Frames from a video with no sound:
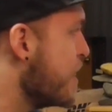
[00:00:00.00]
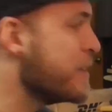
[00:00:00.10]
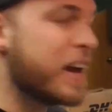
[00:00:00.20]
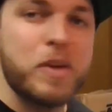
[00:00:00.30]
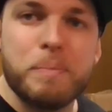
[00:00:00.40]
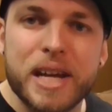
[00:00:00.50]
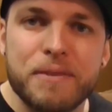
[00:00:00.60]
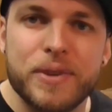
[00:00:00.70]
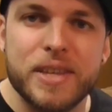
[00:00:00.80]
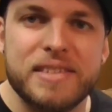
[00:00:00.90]
The other
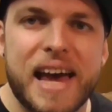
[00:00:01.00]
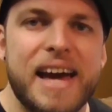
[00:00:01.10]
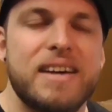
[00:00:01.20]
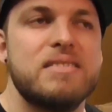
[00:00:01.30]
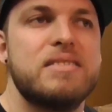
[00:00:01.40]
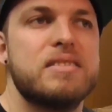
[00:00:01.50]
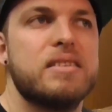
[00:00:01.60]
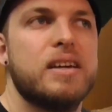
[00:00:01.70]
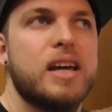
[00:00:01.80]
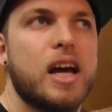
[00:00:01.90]
benefit this
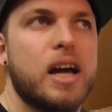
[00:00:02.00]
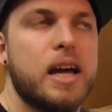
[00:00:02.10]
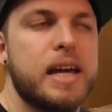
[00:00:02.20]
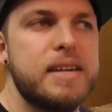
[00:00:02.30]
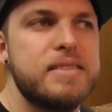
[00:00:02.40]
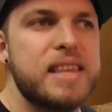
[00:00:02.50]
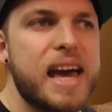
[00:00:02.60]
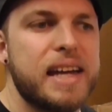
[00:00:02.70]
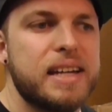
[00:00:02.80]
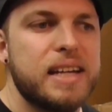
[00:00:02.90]
has is
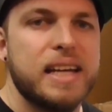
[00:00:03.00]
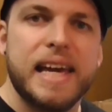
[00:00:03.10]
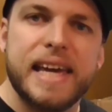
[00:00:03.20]
that